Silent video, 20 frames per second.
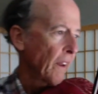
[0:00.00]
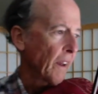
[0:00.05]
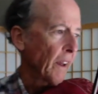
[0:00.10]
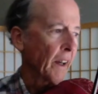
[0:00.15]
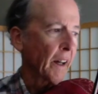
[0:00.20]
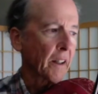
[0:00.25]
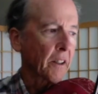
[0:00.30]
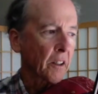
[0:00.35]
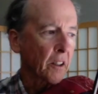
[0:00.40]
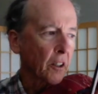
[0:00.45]

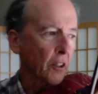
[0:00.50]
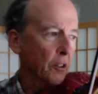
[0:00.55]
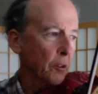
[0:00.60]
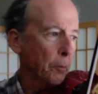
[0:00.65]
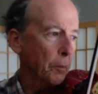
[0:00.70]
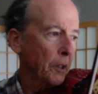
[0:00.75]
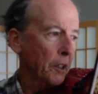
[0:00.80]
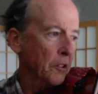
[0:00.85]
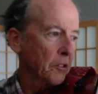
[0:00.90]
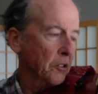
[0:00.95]
And another
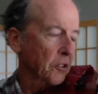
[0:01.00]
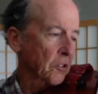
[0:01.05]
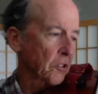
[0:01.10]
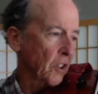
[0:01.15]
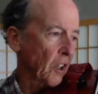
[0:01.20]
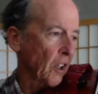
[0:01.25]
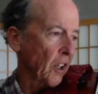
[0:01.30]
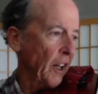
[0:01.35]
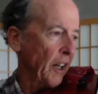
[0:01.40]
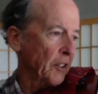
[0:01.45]
piece is the
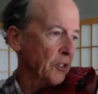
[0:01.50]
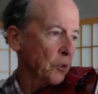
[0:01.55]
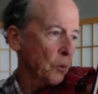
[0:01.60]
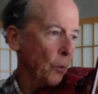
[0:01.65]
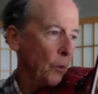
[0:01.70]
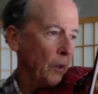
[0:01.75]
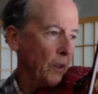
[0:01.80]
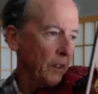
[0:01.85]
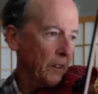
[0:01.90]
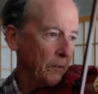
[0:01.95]
last
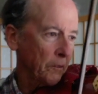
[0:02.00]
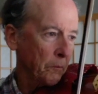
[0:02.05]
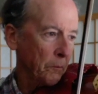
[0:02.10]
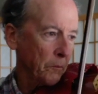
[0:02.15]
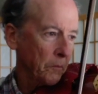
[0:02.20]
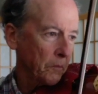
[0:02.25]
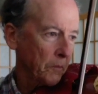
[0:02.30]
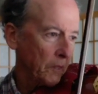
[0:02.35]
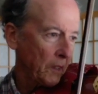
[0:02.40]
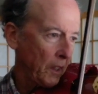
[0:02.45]
one,
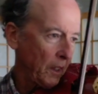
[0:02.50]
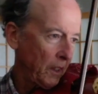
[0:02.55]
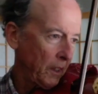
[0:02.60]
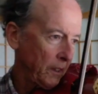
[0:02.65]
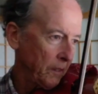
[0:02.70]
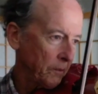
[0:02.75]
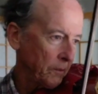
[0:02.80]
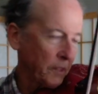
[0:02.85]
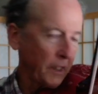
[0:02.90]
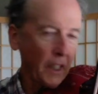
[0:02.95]

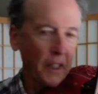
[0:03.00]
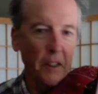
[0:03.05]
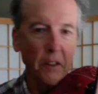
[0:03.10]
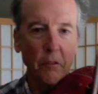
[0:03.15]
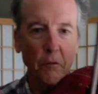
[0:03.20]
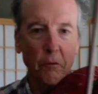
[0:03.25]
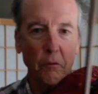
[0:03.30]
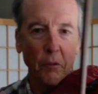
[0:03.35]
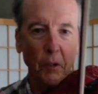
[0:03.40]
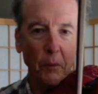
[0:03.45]

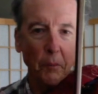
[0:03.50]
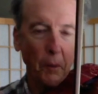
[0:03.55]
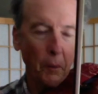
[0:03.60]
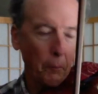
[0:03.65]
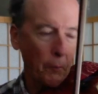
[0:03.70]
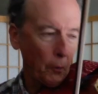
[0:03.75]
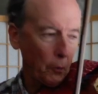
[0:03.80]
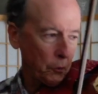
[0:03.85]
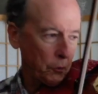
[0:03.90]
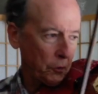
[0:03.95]
taken from
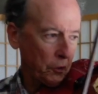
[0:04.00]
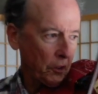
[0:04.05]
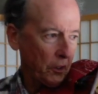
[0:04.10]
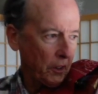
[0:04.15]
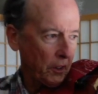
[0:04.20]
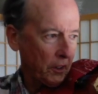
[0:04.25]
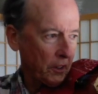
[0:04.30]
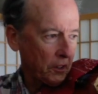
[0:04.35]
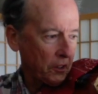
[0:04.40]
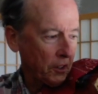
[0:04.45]

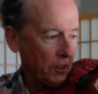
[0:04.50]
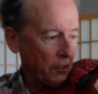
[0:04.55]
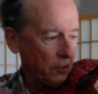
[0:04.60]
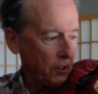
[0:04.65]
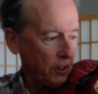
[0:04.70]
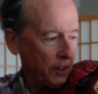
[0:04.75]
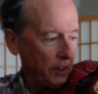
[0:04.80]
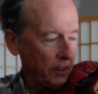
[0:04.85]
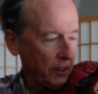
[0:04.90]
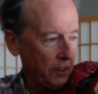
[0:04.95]
Mozart. Sounds
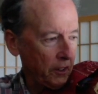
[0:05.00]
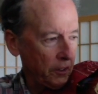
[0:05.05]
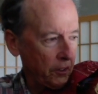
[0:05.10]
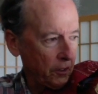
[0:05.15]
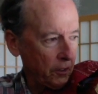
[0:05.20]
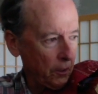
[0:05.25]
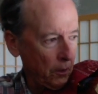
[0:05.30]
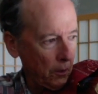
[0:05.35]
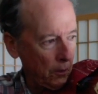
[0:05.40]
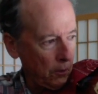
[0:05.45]
like this.